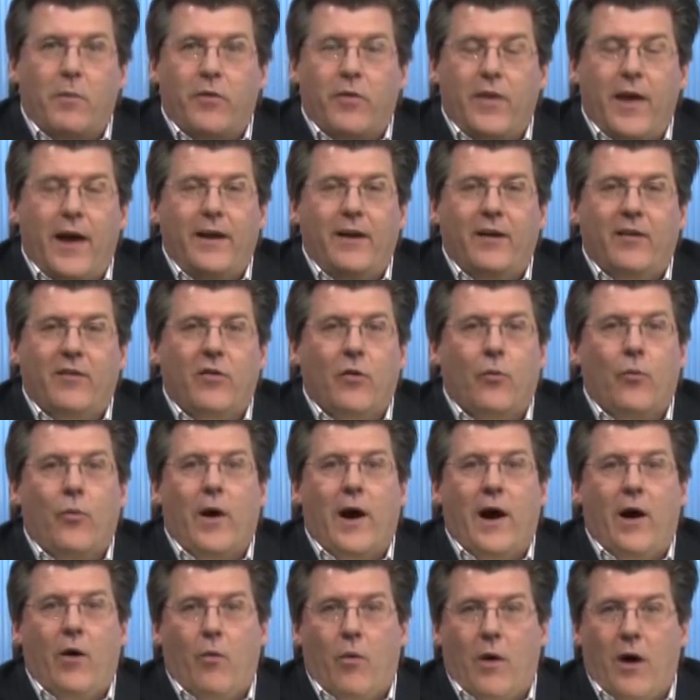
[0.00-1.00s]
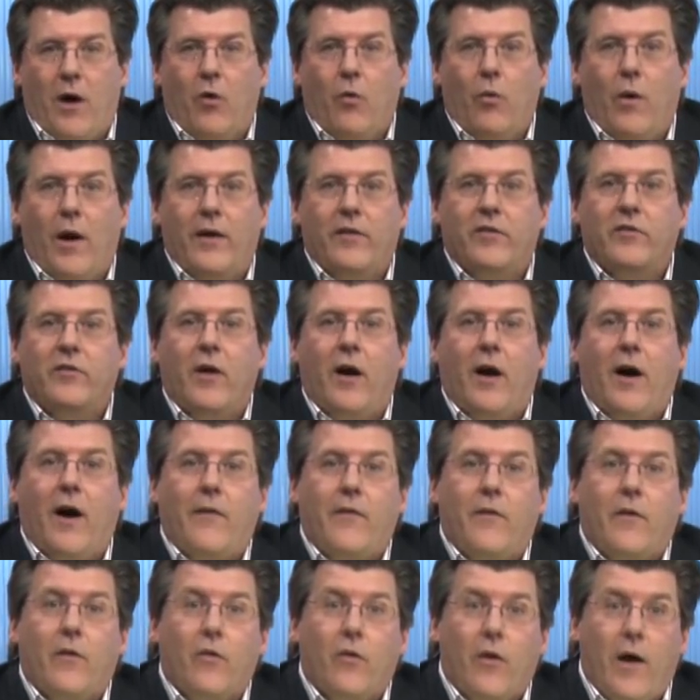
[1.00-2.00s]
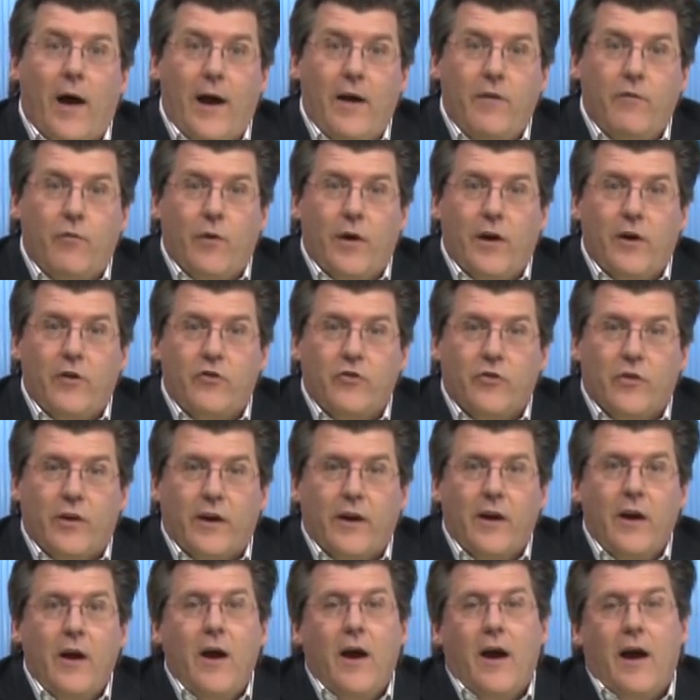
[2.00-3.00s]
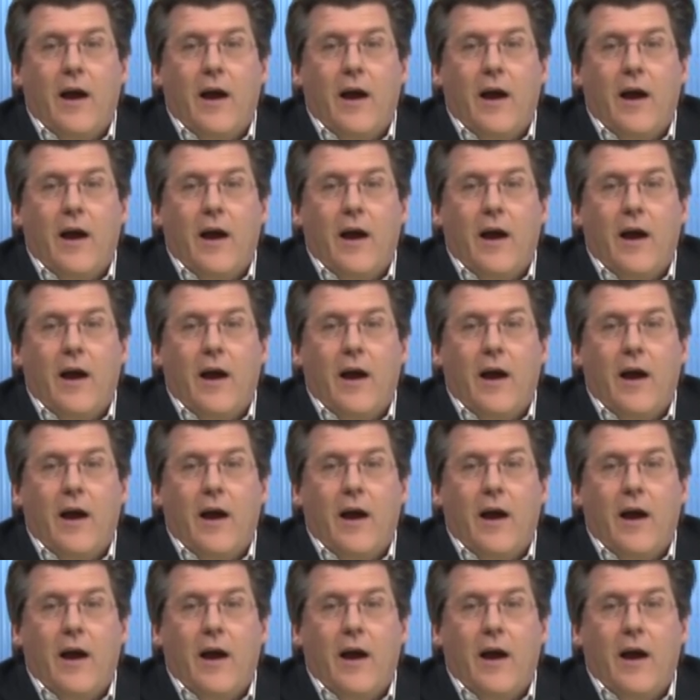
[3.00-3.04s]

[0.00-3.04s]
but then it's the wild, wild west on the live wagering.